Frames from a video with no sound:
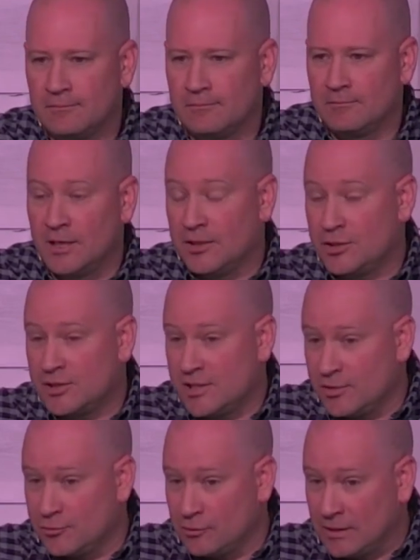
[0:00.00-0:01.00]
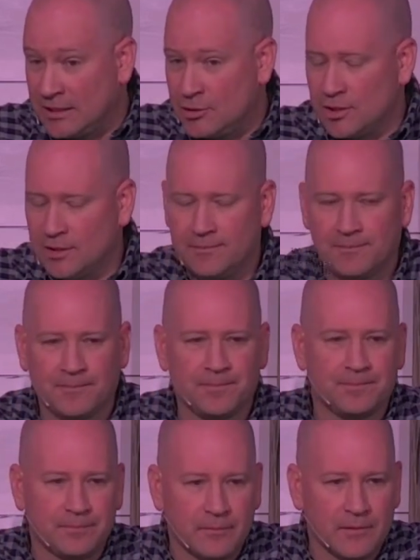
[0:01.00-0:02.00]
not just his religion,
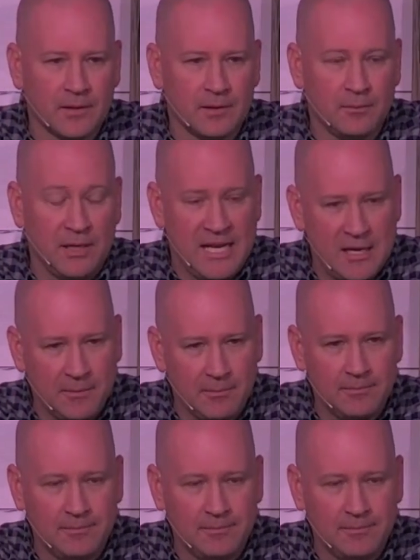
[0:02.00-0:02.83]
but him.